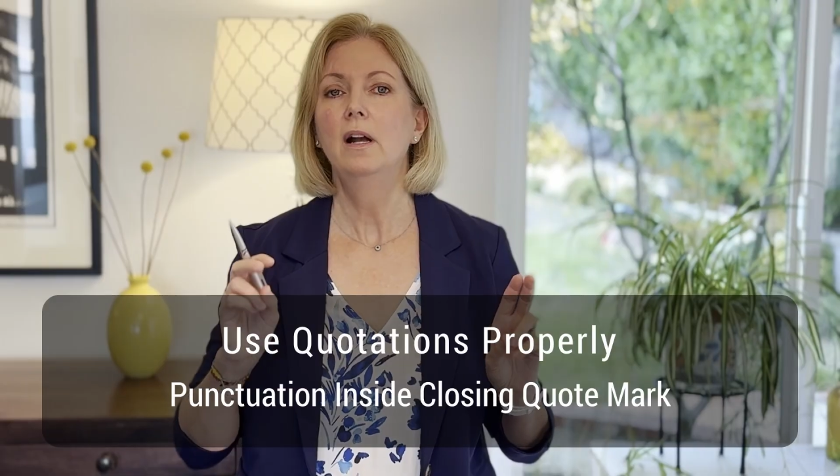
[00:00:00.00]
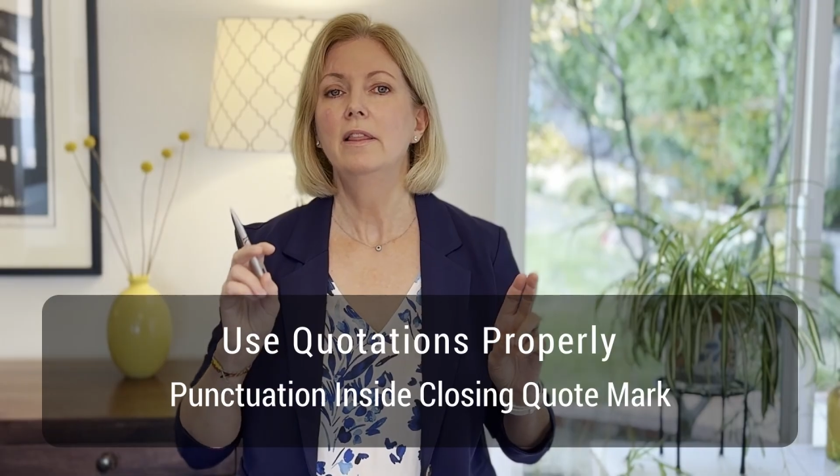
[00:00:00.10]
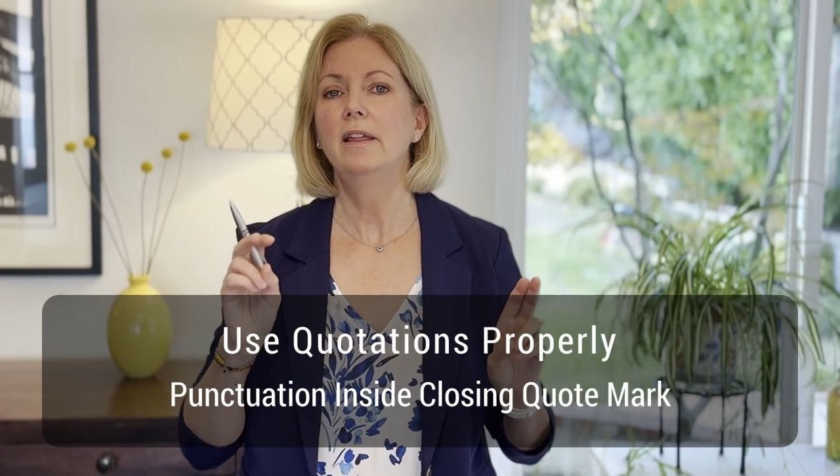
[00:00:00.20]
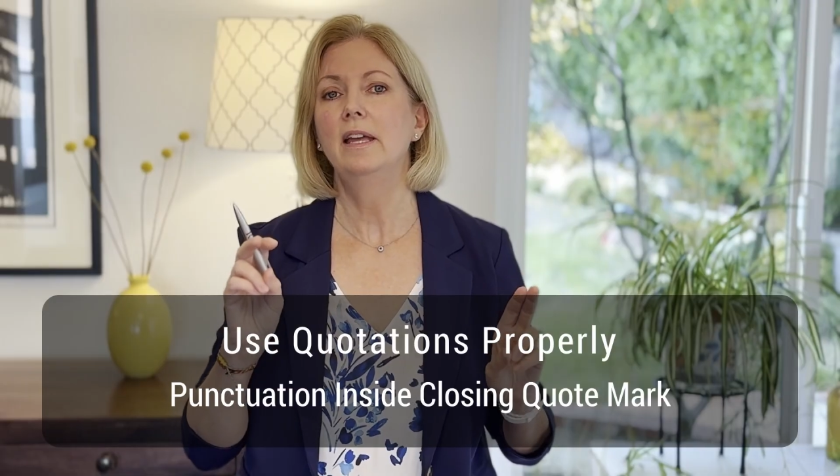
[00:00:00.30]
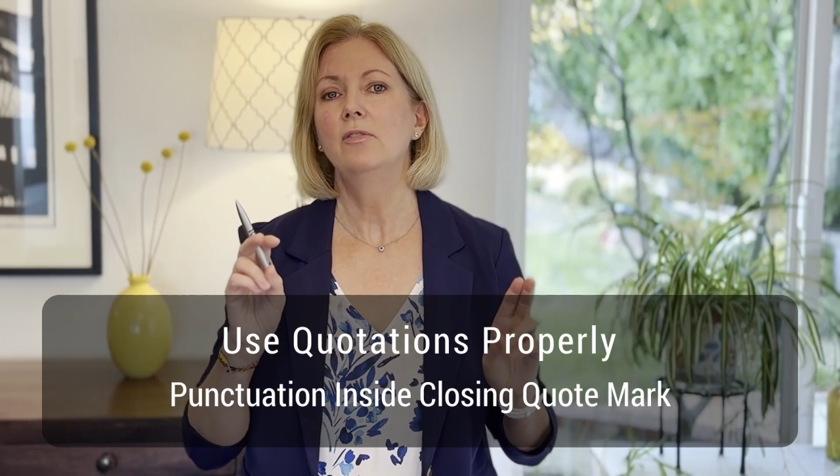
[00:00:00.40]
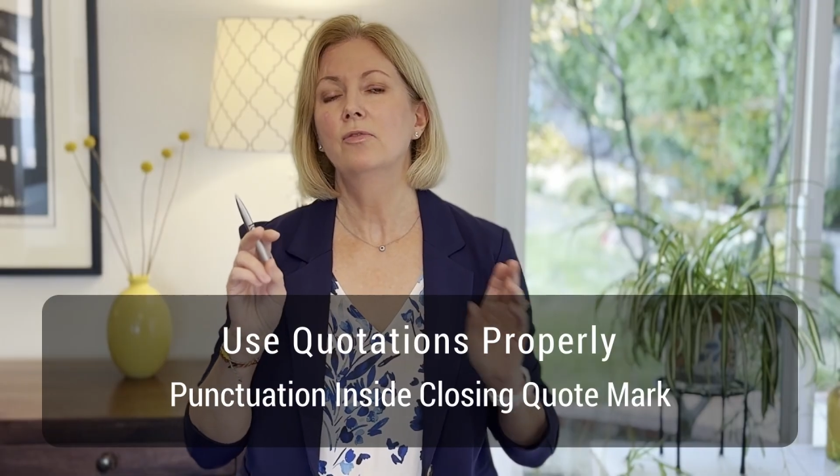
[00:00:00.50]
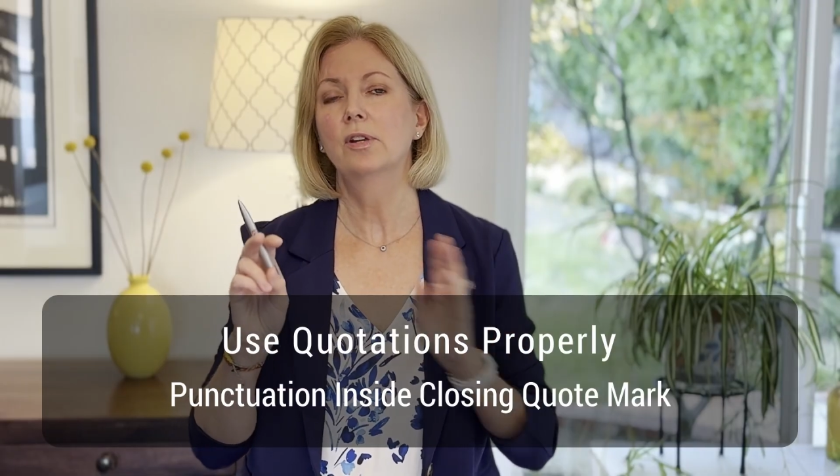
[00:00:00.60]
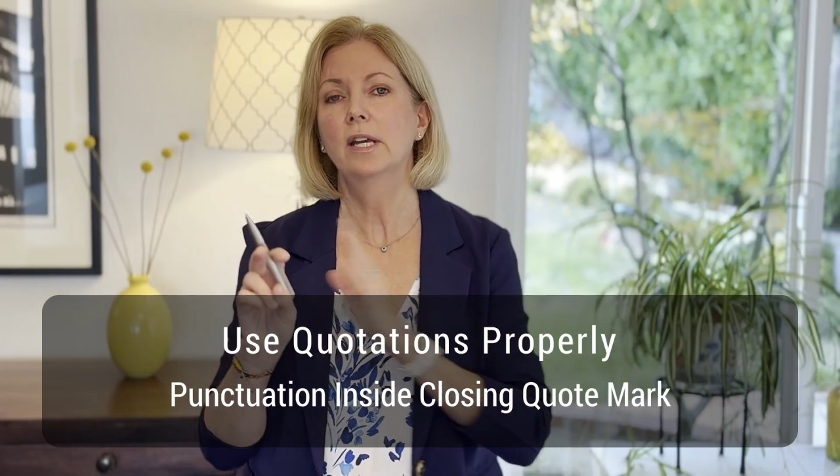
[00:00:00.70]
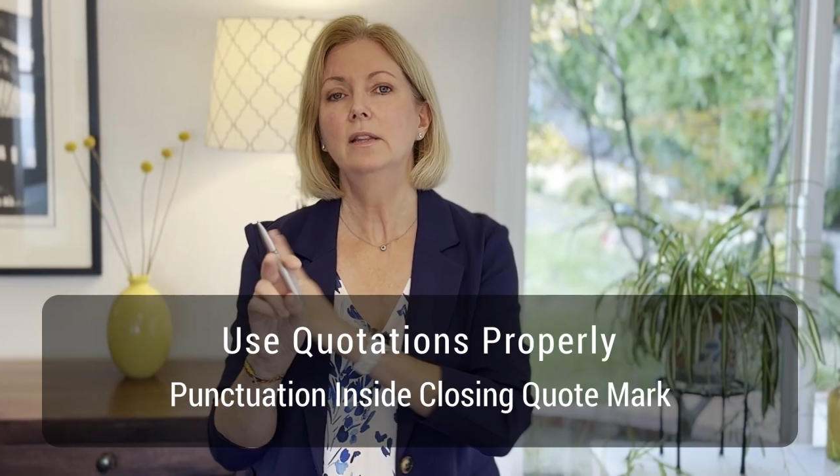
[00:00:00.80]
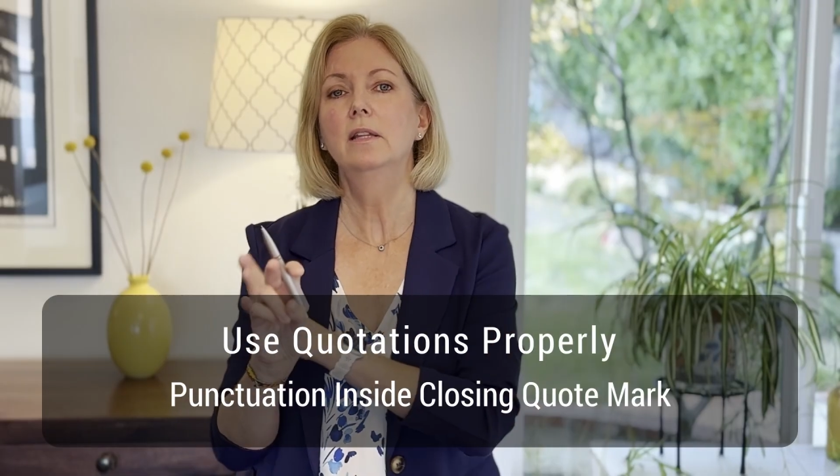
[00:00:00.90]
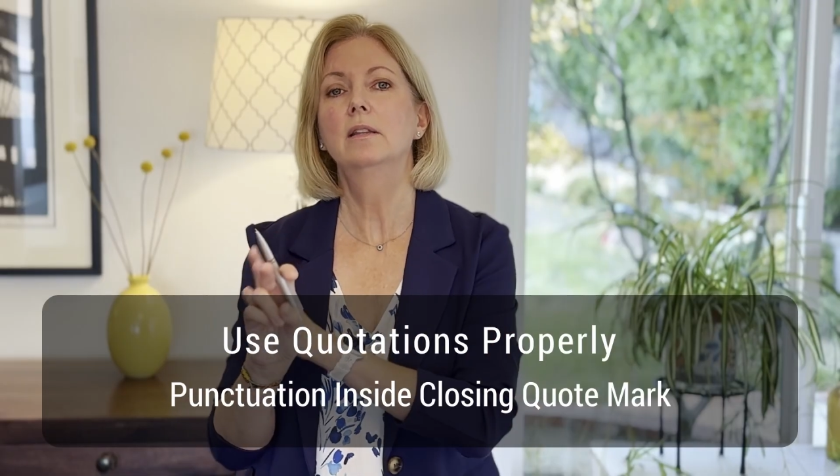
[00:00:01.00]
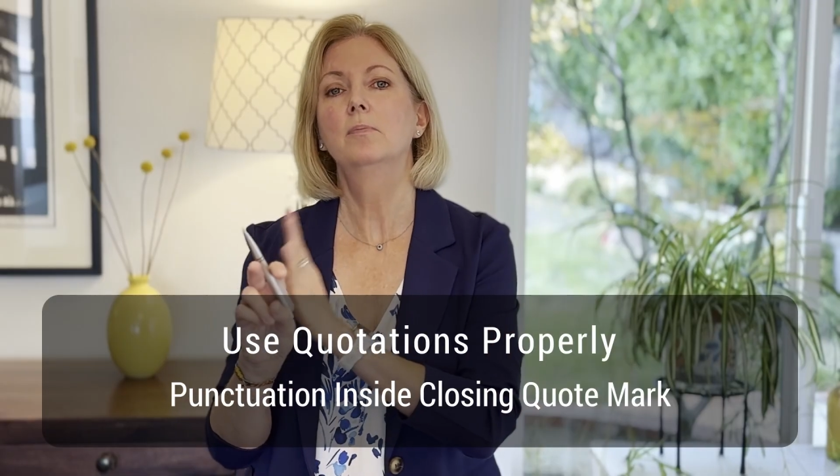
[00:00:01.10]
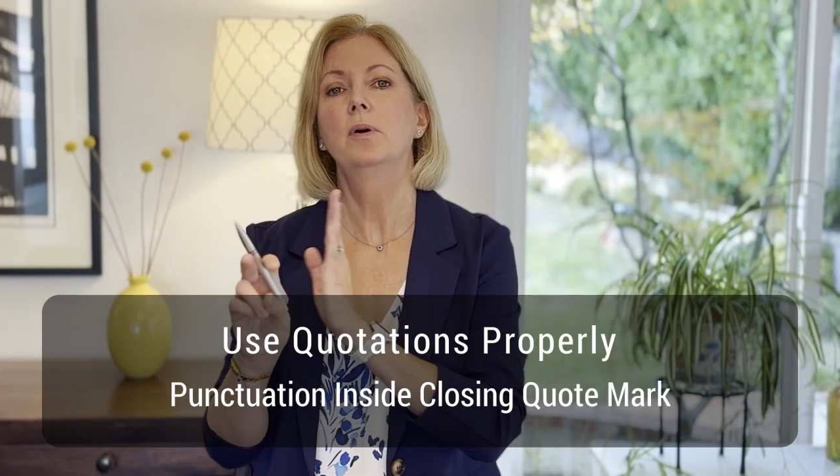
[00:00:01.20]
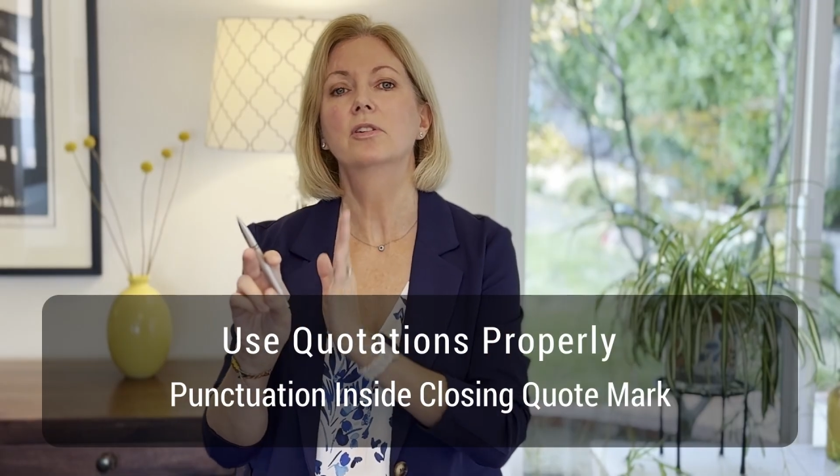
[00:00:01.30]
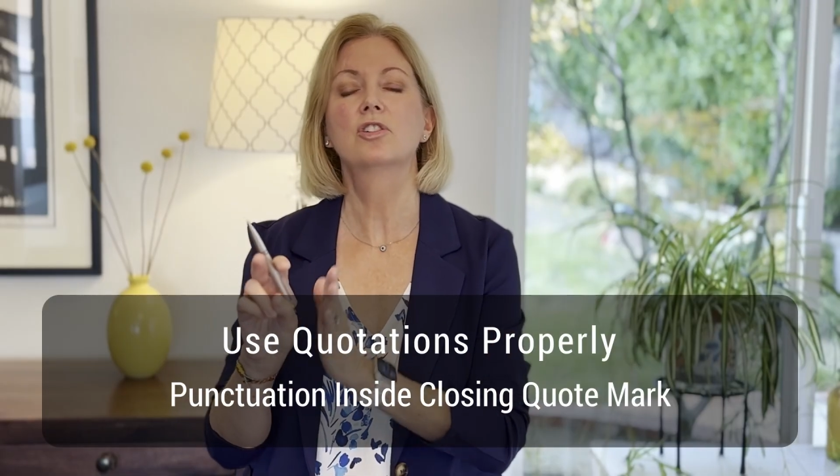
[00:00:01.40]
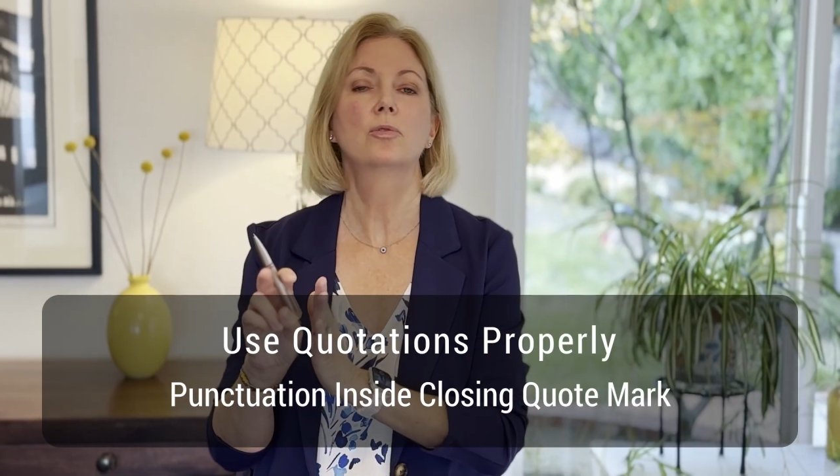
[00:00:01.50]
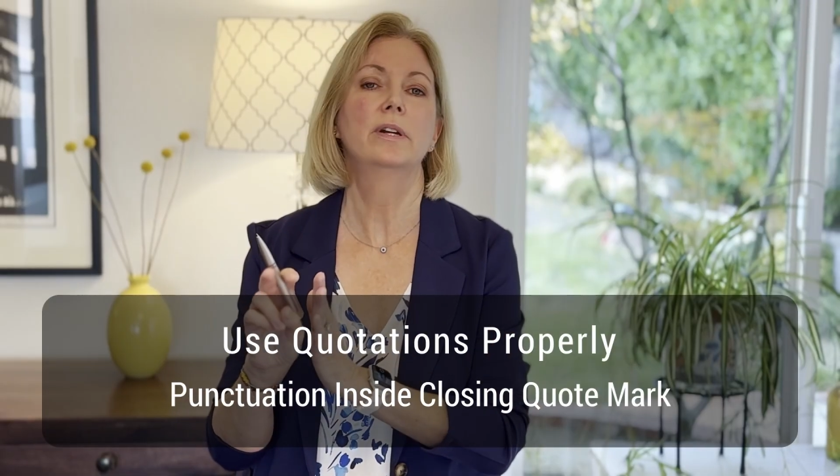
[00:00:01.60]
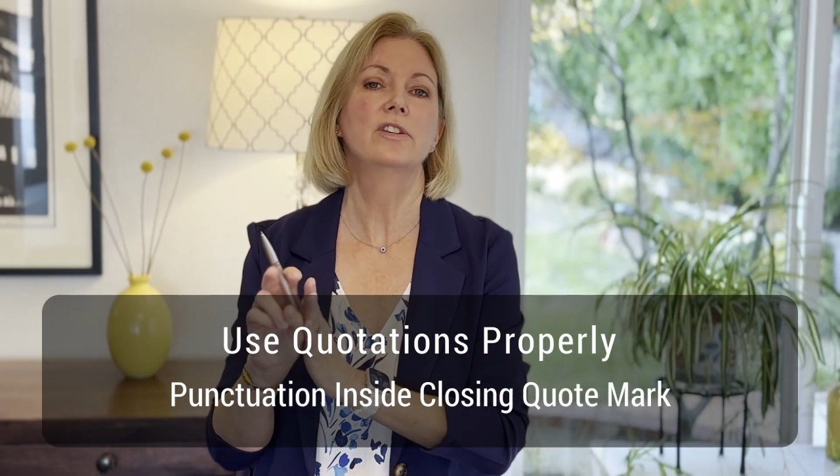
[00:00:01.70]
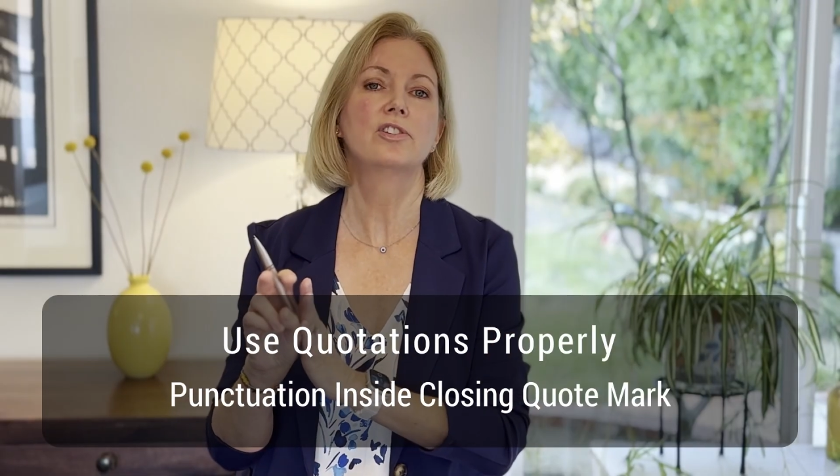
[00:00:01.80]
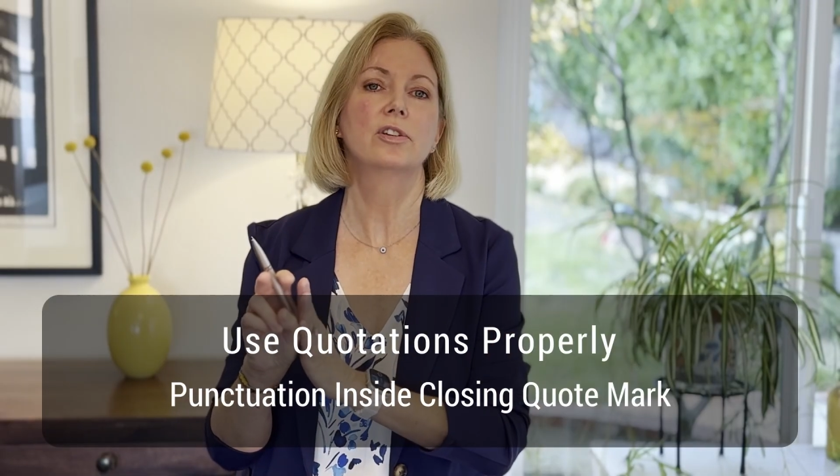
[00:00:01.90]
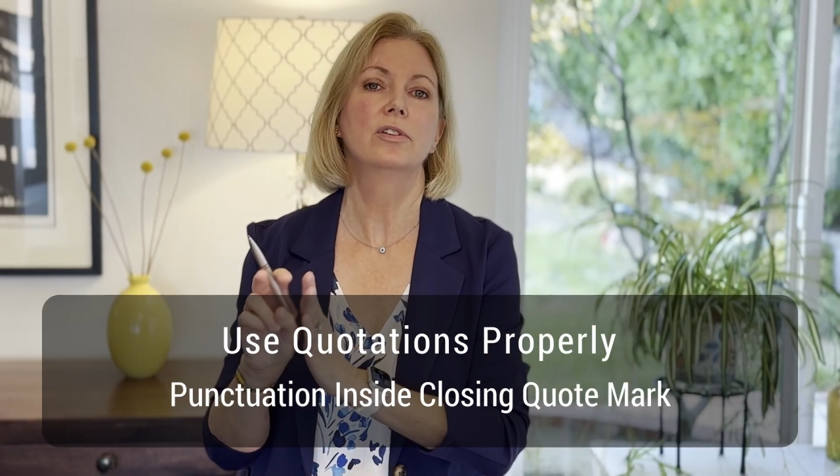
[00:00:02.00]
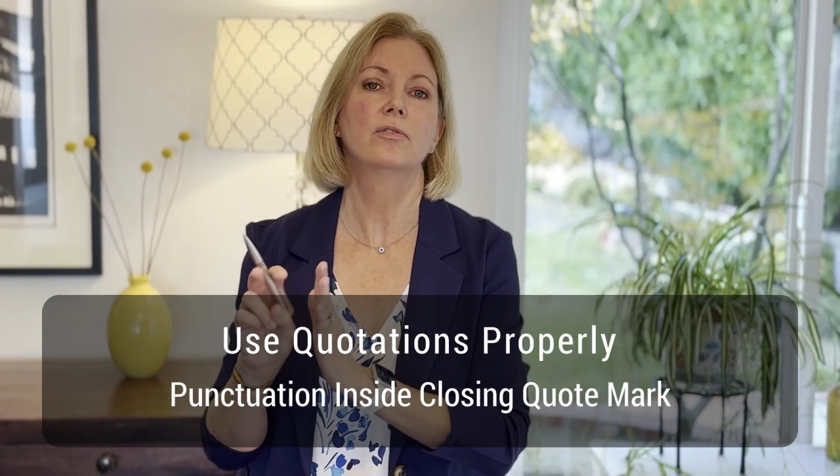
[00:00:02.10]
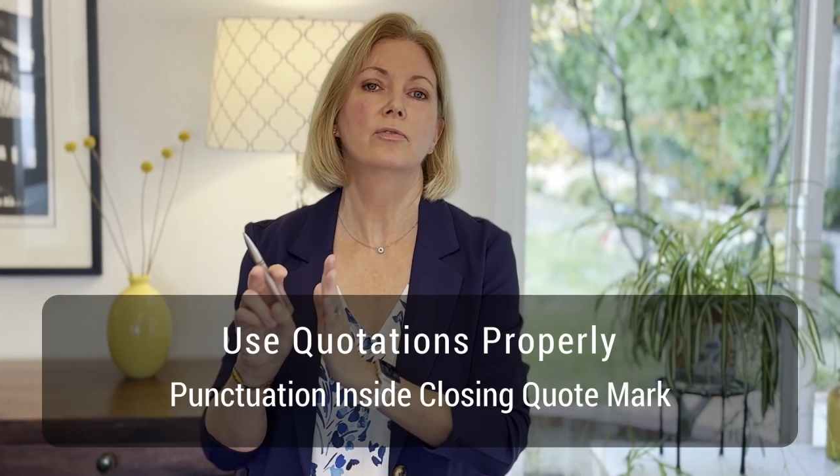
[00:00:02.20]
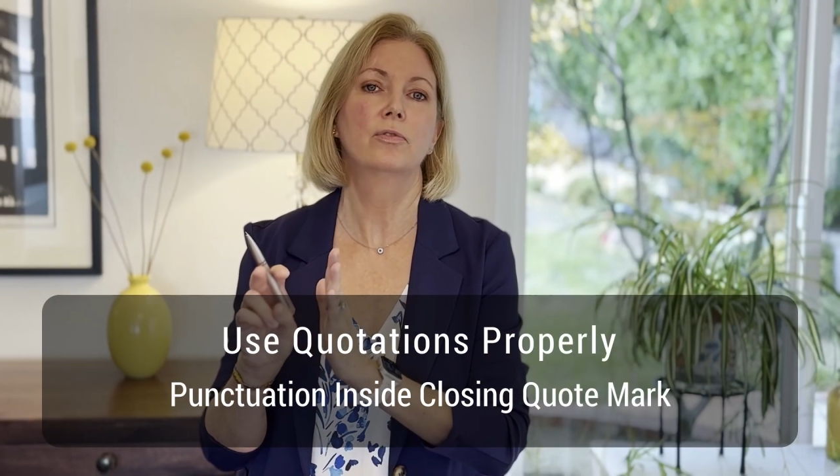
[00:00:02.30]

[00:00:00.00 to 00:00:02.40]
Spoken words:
they forget that the punctuation